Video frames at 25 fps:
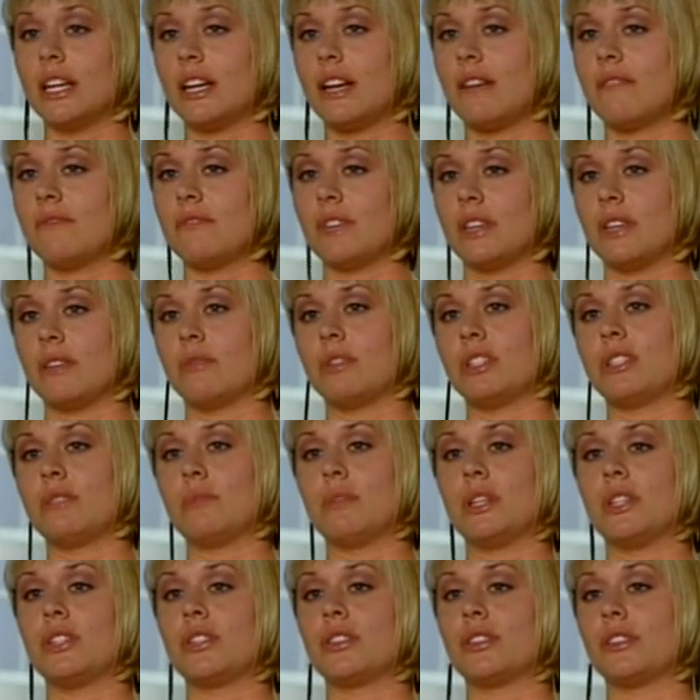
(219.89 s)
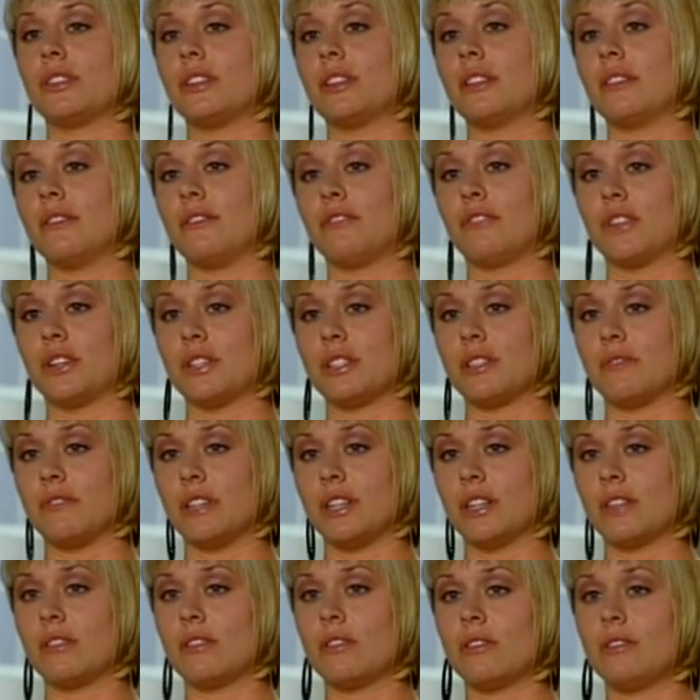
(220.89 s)
Humvee, which means you're in the first
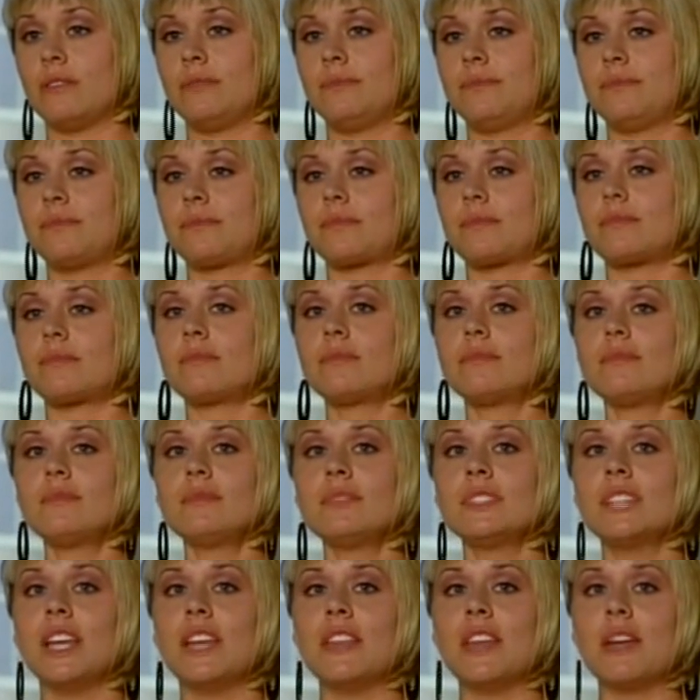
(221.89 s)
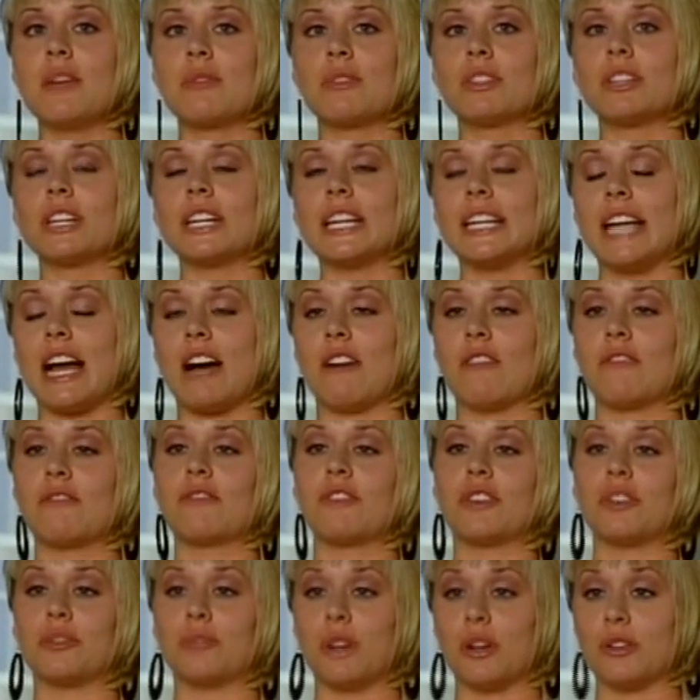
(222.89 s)
vehicle. And they were looking out
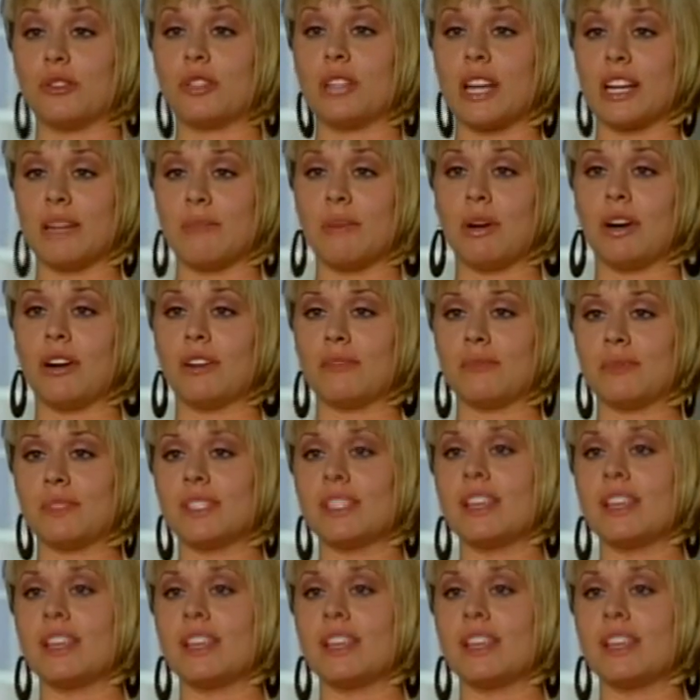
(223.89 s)
for roadside bombs